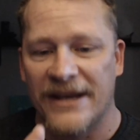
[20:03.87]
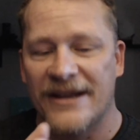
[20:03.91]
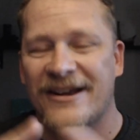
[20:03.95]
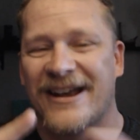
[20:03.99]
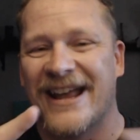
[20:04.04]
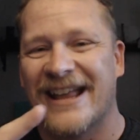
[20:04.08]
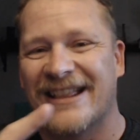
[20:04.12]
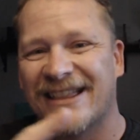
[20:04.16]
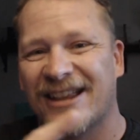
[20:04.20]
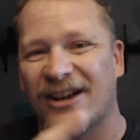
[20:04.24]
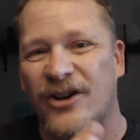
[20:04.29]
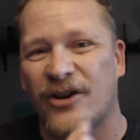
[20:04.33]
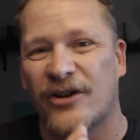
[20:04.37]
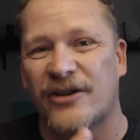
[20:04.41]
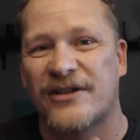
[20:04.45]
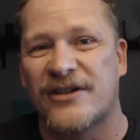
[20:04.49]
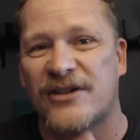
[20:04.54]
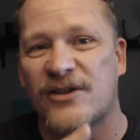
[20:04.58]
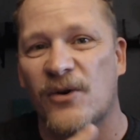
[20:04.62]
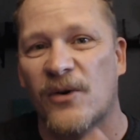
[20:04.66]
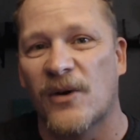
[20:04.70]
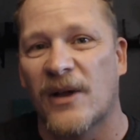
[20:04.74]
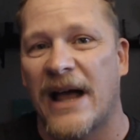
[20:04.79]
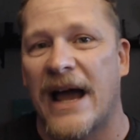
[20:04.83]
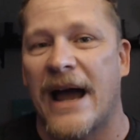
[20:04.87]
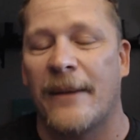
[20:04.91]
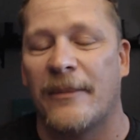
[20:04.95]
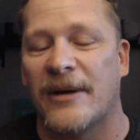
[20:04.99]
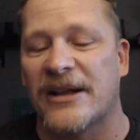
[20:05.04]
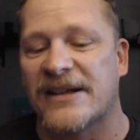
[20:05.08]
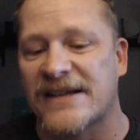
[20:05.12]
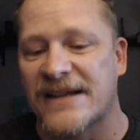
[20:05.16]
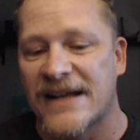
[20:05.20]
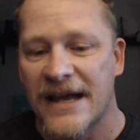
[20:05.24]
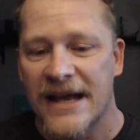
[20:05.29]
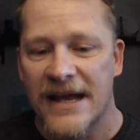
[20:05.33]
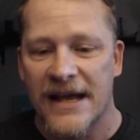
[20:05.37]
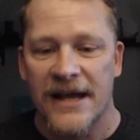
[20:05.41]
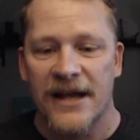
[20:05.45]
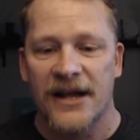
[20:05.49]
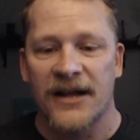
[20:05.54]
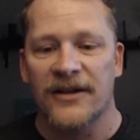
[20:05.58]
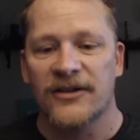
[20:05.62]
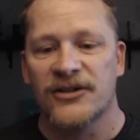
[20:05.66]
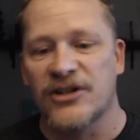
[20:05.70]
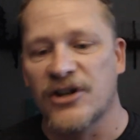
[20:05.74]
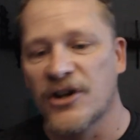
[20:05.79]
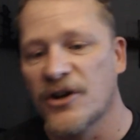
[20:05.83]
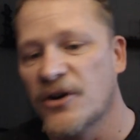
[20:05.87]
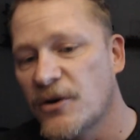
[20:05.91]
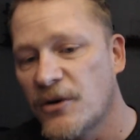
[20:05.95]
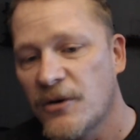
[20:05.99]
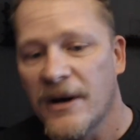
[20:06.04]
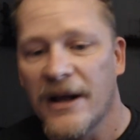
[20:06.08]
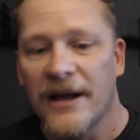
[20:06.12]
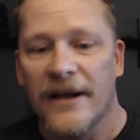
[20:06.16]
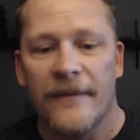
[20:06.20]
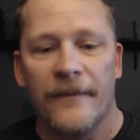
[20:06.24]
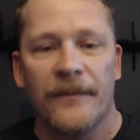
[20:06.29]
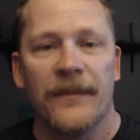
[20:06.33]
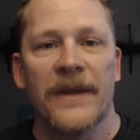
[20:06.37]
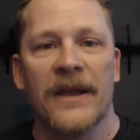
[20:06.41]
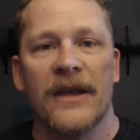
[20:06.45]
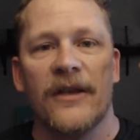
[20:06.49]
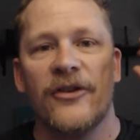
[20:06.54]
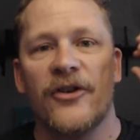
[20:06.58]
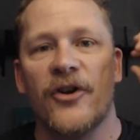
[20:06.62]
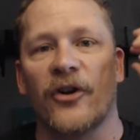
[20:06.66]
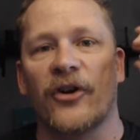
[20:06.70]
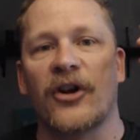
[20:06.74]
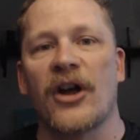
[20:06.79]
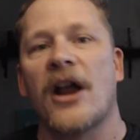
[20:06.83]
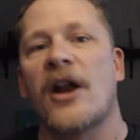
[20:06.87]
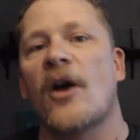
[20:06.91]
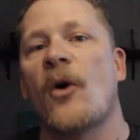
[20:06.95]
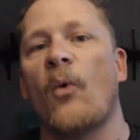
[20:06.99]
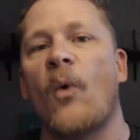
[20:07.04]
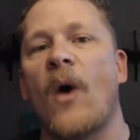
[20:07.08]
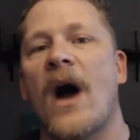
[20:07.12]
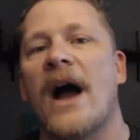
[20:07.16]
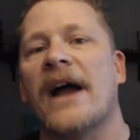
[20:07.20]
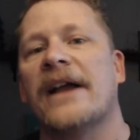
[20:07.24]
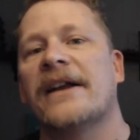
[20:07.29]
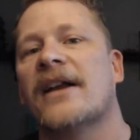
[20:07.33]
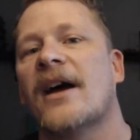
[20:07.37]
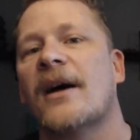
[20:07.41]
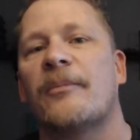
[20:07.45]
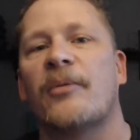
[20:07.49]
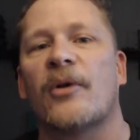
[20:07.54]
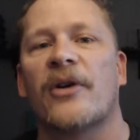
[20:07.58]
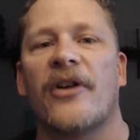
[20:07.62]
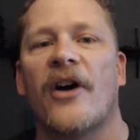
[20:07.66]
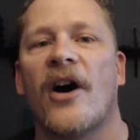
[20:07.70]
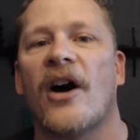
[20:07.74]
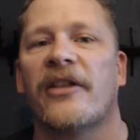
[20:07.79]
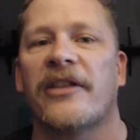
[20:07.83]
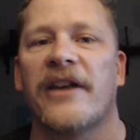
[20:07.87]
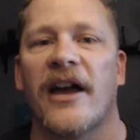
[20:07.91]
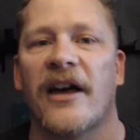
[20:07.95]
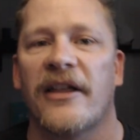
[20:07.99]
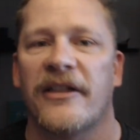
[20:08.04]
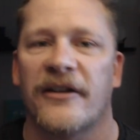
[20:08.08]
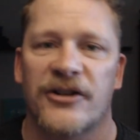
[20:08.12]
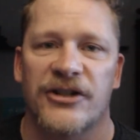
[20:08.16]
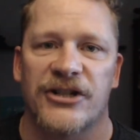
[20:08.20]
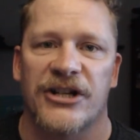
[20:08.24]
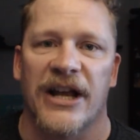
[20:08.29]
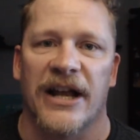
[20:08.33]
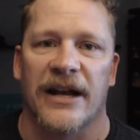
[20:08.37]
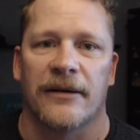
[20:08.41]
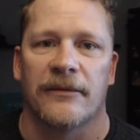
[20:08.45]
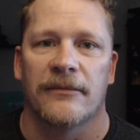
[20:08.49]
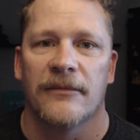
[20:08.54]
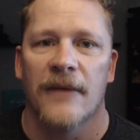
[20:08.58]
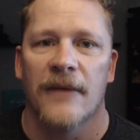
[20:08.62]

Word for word: you get the good tool habits. Two, you're going to wind up with all the other shit.